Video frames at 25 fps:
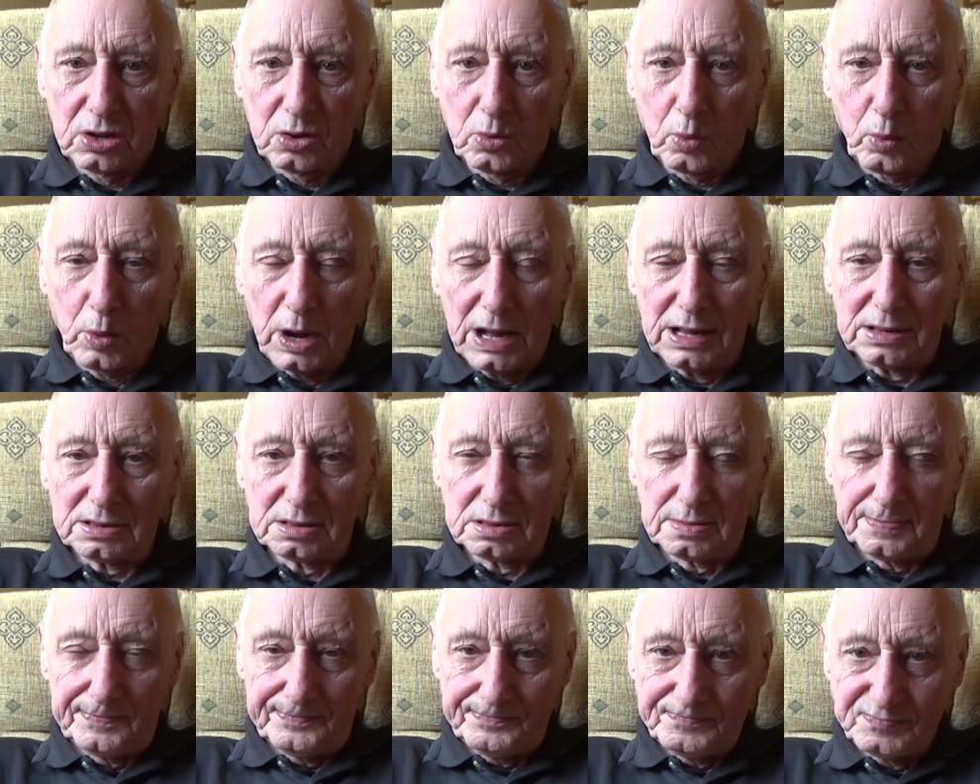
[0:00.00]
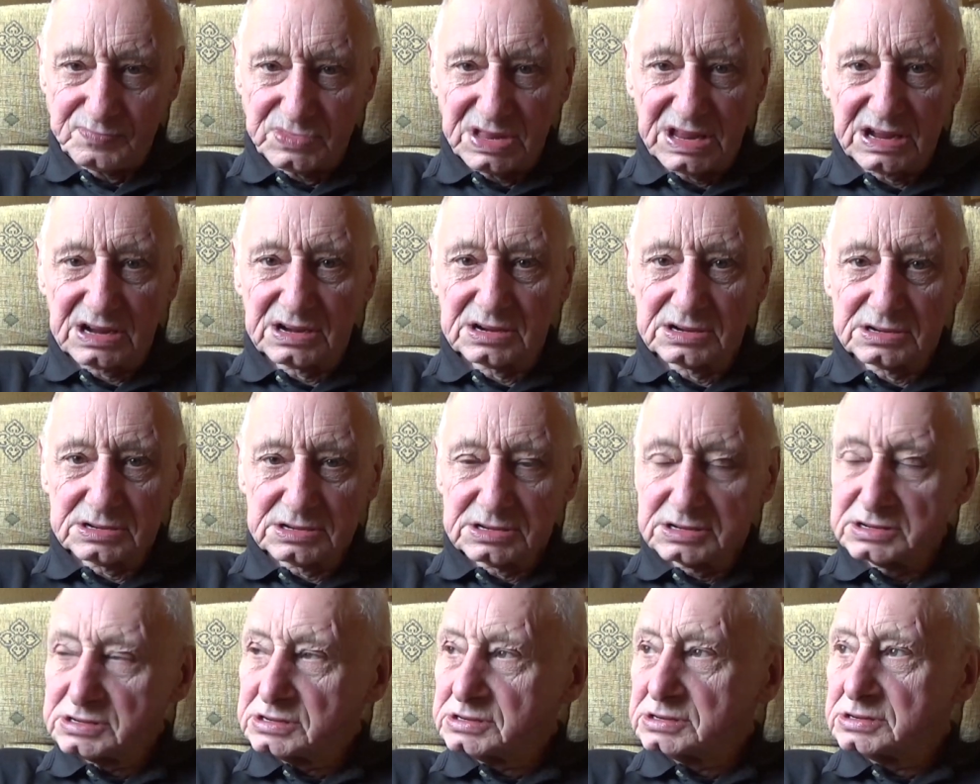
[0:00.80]
Well,
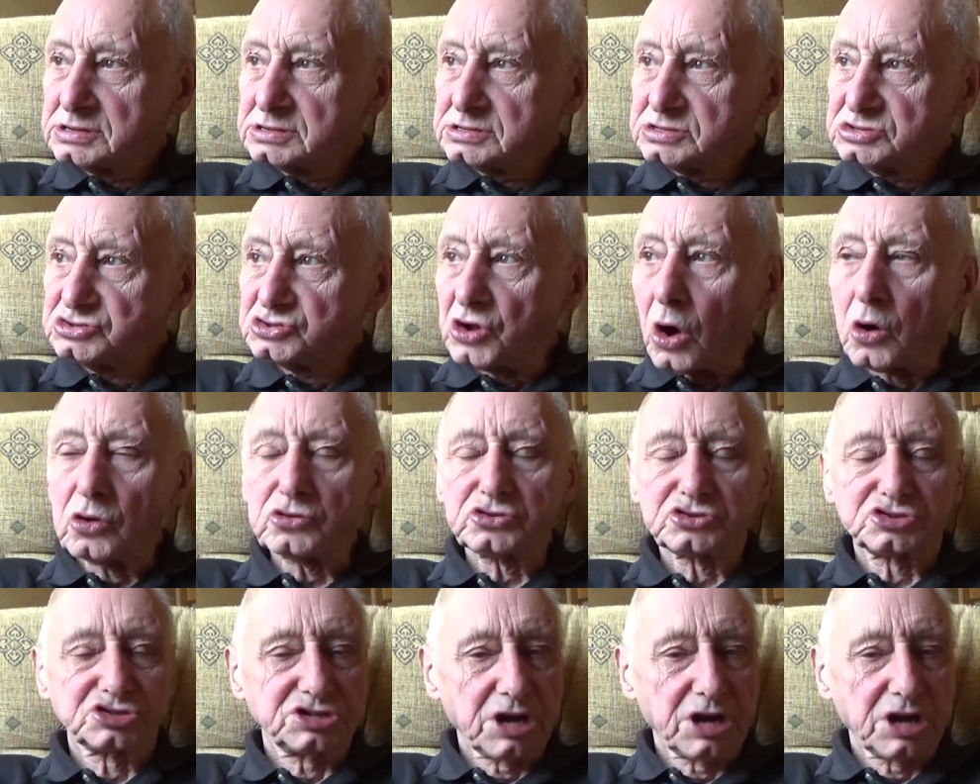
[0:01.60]
not